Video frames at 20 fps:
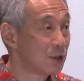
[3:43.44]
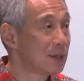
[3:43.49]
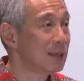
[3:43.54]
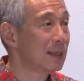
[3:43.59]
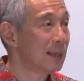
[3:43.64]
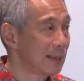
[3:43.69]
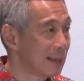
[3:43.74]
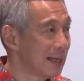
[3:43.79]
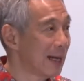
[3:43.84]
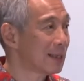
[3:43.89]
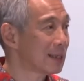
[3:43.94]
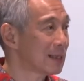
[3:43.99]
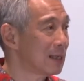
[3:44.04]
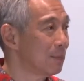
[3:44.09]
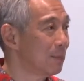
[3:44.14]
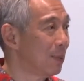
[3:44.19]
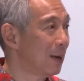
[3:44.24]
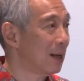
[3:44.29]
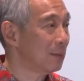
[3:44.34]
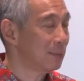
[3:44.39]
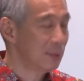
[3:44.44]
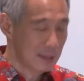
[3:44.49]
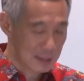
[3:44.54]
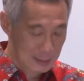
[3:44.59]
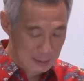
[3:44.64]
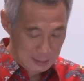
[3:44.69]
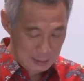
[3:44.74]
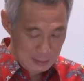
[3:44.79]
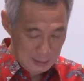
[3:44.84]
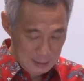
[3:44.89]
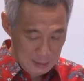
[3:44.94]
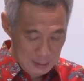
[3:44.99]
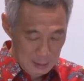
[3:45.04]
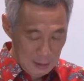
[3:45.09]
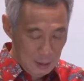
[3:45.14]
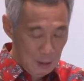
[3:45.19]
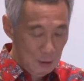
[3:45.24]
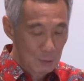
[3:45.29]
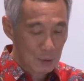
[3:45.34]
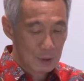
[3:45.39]
and gas departments,
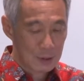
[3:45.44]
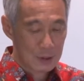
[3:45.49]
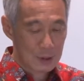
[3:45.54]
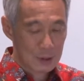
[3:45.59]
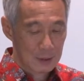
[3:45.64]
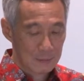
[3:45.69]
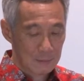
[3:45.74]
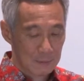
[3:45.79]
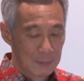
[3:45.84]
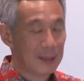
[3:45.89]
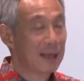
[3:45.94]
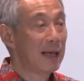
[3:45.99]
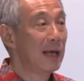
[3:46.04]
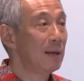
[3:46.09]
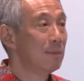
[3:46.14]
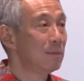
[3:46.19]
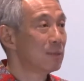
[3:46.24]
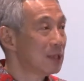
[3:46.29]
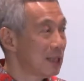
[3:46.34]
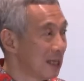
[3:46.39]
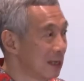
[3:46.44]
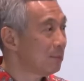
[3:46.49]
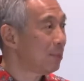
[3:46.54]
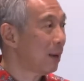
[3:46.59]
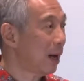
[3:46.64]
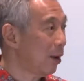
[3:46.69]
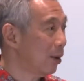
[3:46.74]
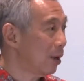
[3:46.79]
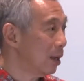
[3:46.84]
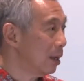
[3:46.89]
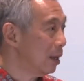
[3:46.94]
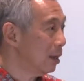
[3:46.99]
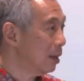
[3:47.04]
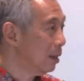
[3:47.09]
which became Sing Power.